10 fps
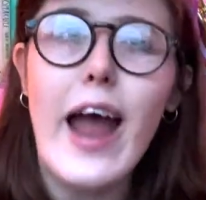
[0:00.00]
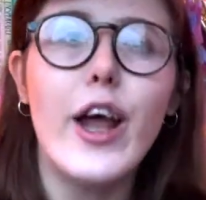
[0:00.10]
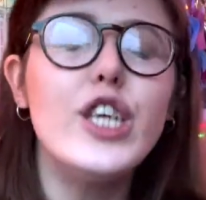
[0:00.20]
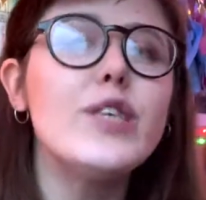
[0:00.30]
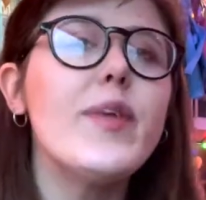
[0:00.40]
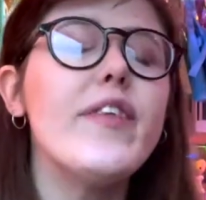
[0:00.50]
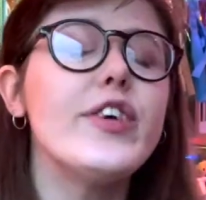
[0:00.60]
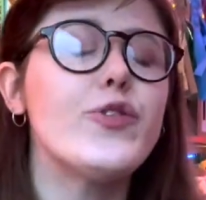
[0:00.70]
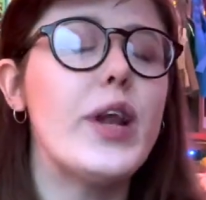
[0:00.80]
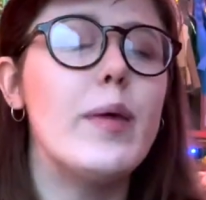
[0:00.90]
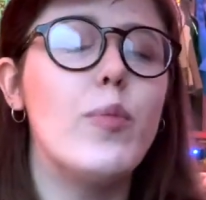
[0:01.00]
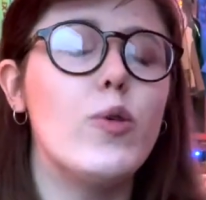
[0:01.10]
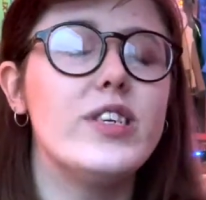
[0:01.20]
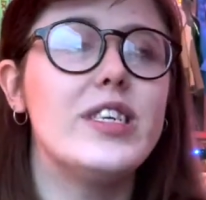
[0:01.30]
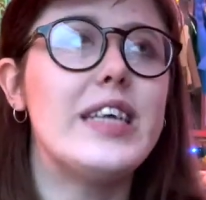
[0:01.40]
and I just believe it's really
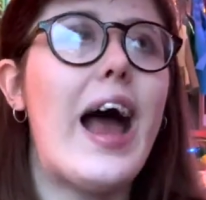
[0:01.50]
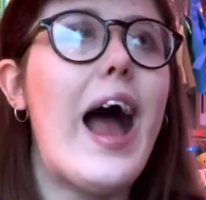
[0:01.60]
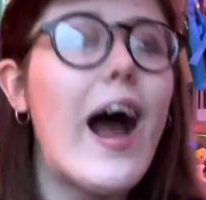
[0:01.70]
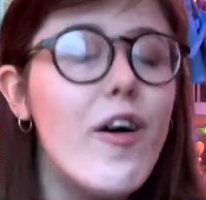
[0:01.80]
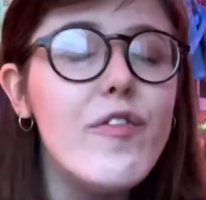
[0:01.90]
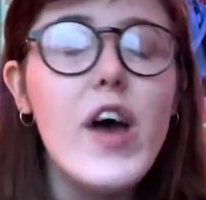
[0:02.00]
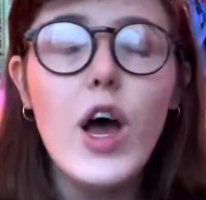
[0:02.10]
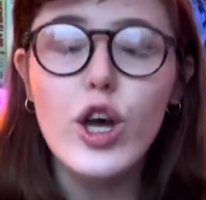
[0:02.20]
important to have